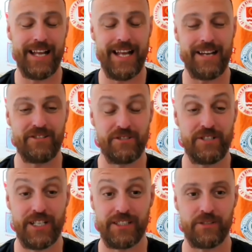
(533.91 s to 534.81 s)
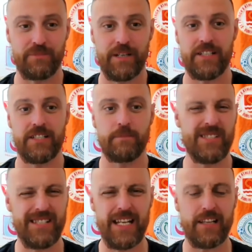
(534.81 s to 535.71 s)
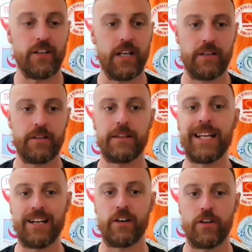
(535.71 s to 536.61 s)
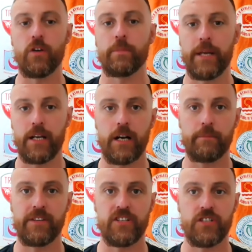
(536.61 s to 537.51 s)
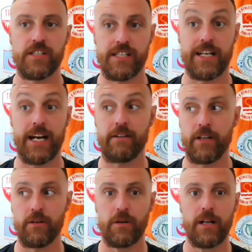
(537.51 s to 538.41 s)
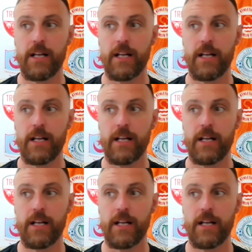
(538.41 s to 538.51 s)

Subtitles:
I should have checked that up, actually. But still, they're not near a European competition scenario.